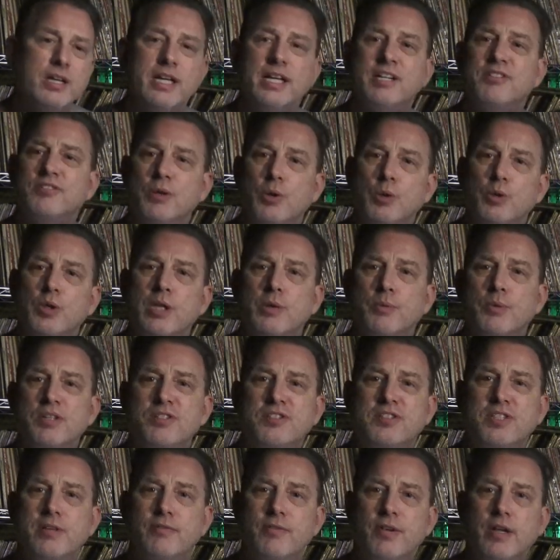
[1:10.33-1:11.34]
It's only
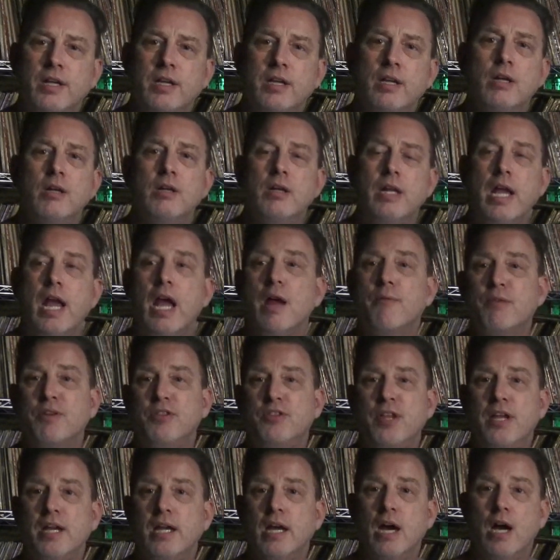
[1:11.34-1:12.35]
receiving
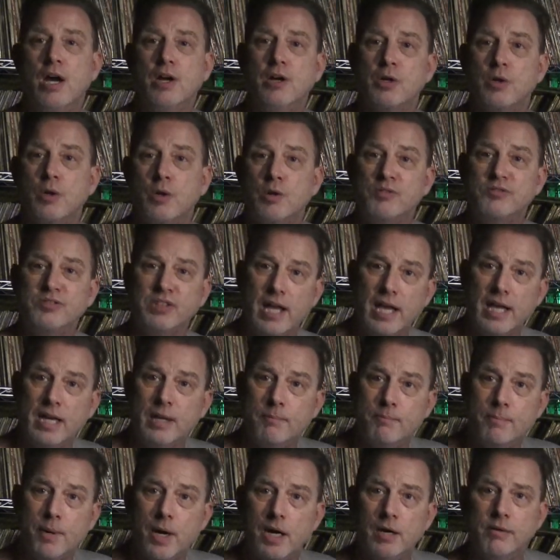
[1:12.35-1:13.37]
everything 100 hertz and
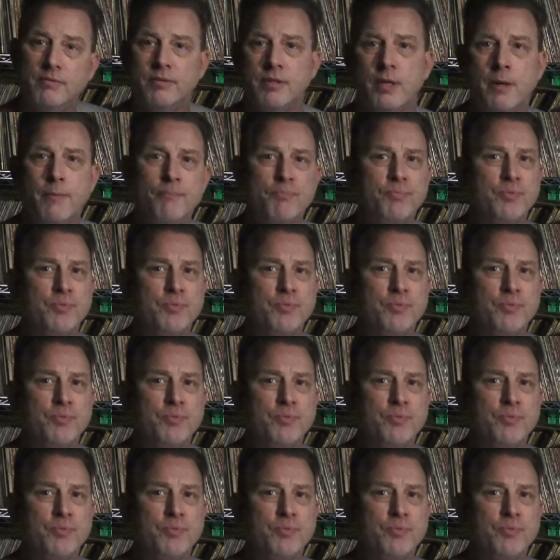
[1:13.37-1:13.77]
above,